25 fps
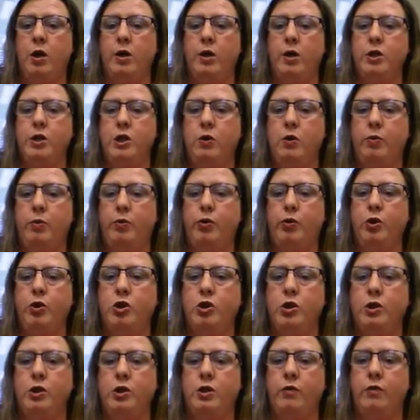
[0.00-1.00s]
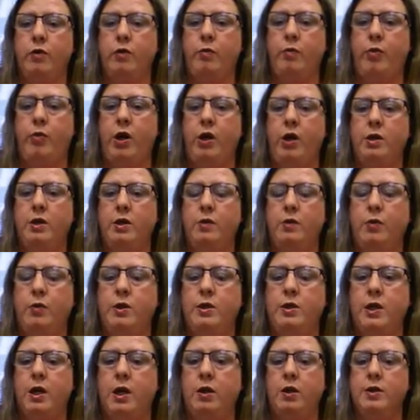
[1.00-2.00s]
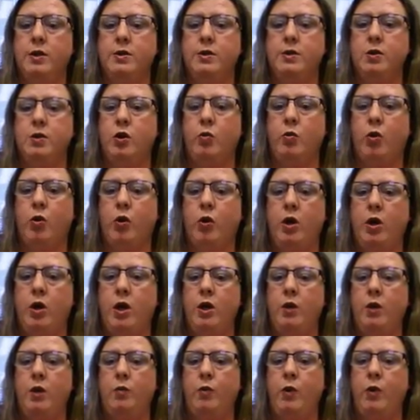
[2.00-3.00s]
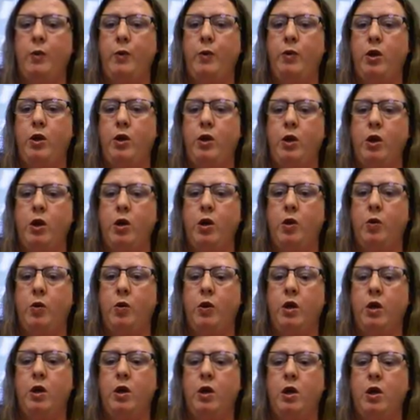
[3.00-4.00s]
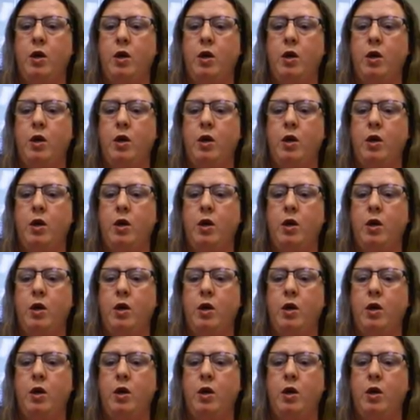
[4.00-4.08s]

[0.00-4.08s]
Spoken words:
and she would push a different button that would tell us no more, and then we would know